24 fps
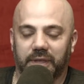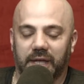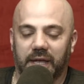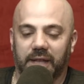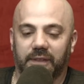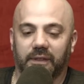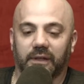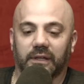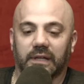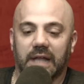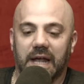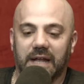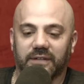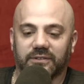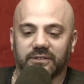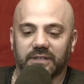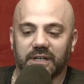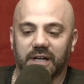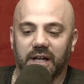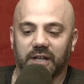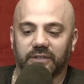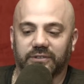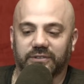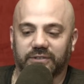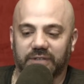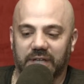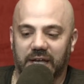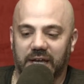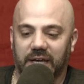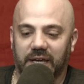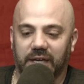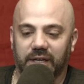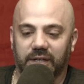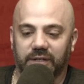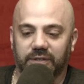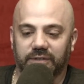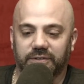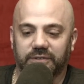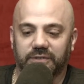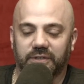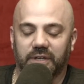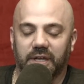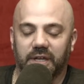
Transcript: And the last thing I'll say is,